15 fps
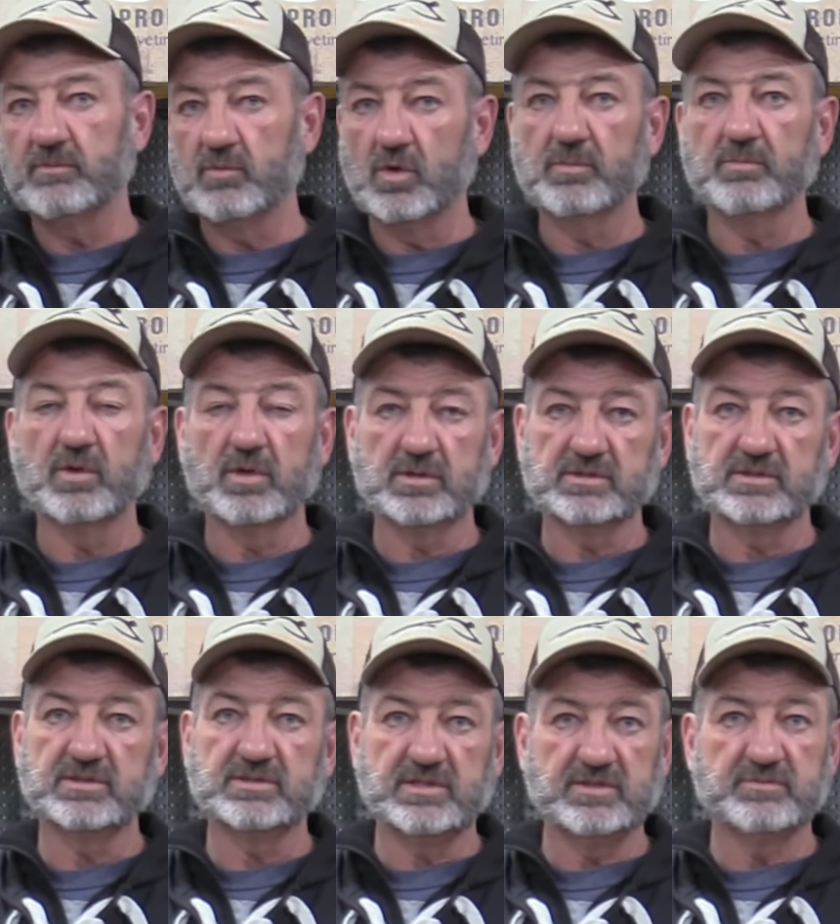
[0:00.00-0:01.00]
more birds,
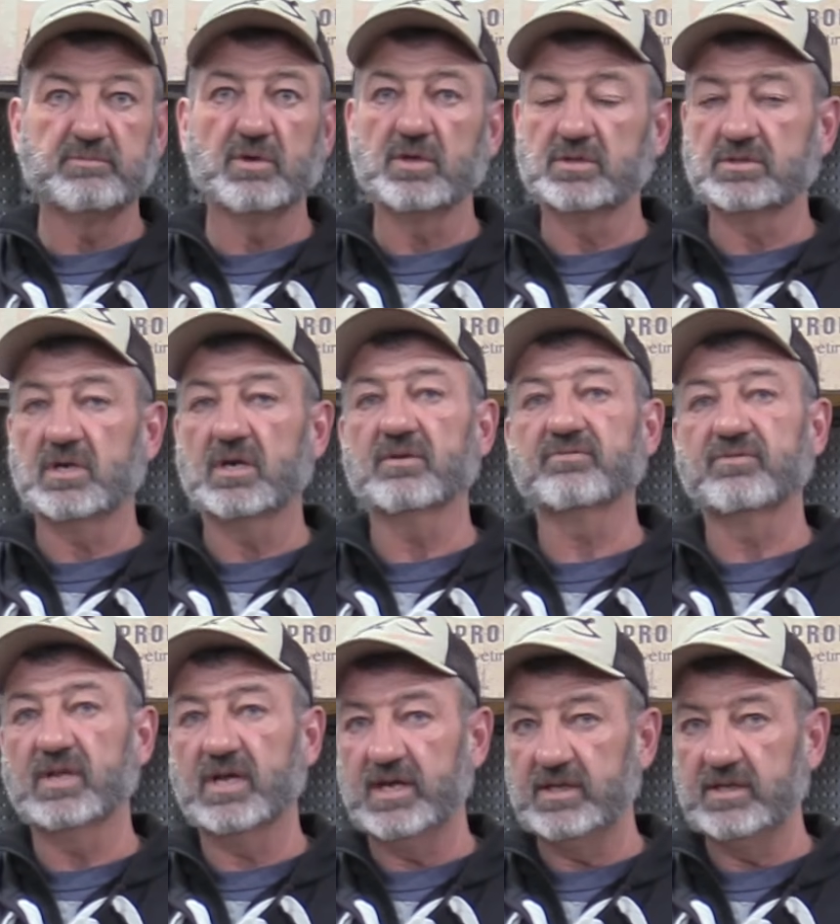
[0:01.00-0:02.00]
because these birds are
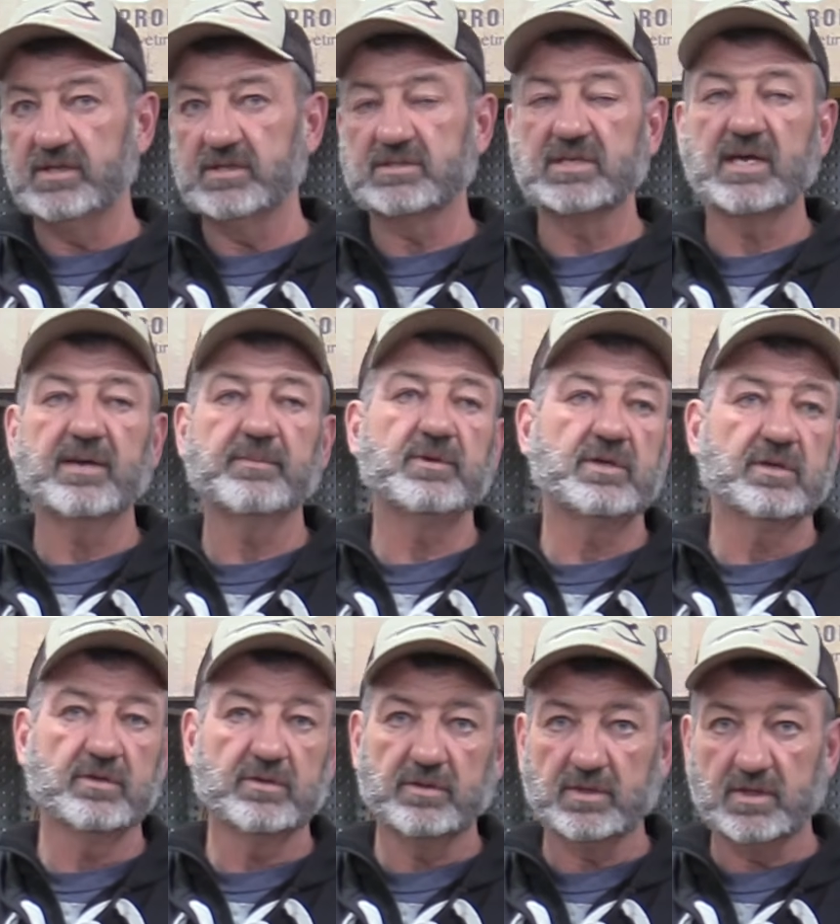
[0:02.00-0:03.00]
flighty this time of
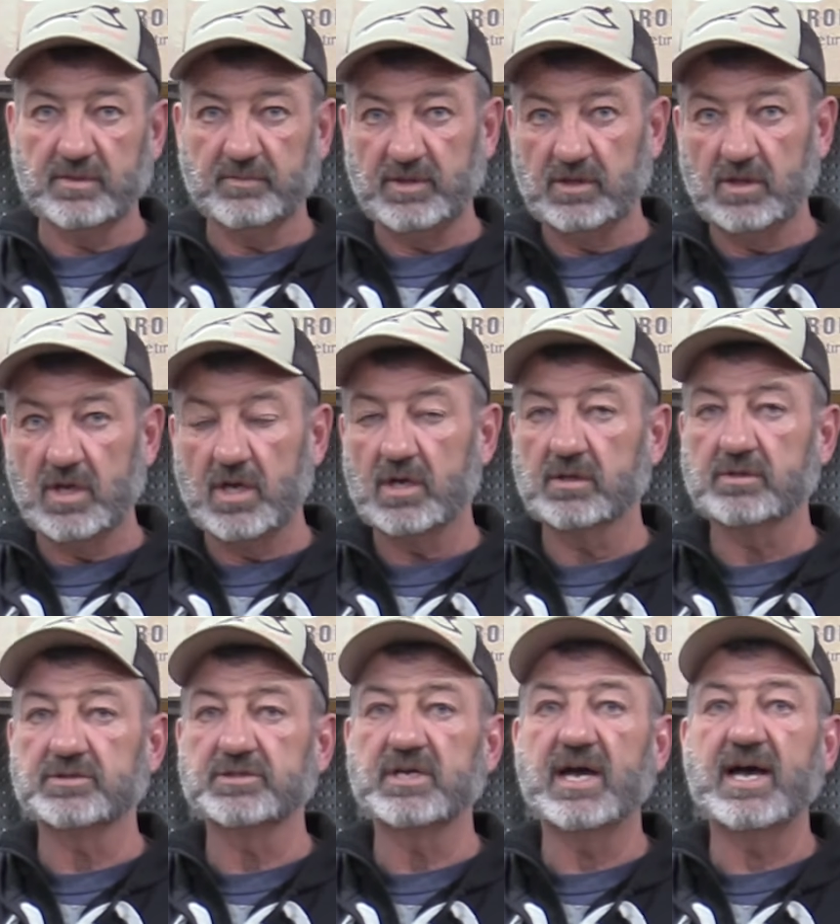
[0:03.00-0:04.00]
year. They're going to be longer
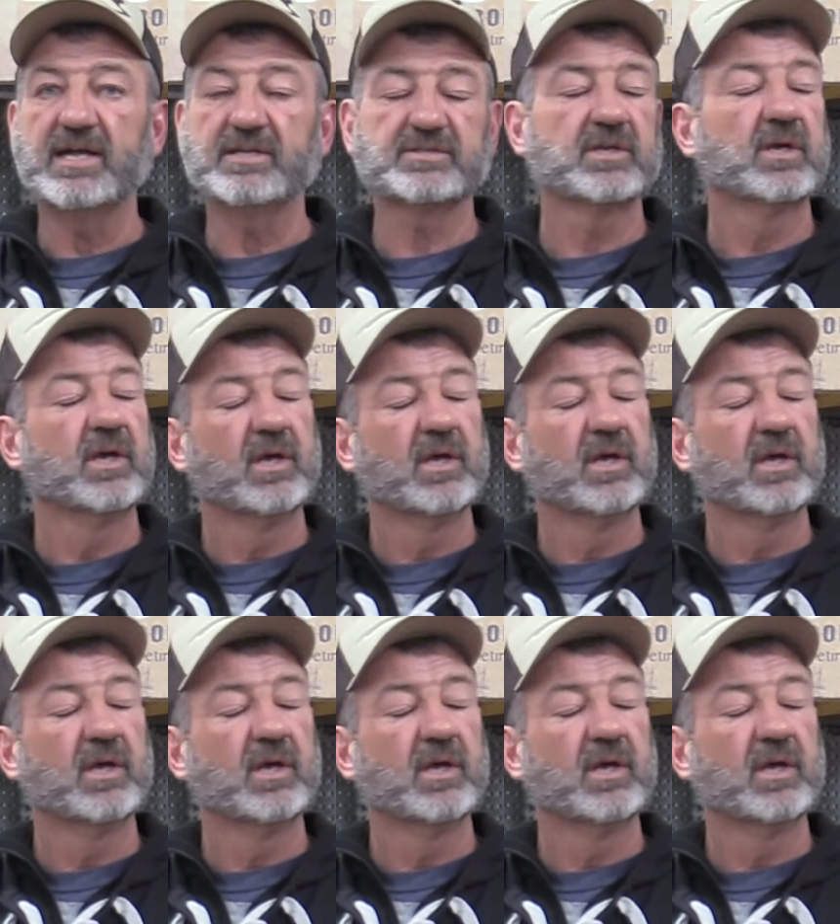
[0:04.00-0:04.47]
shots.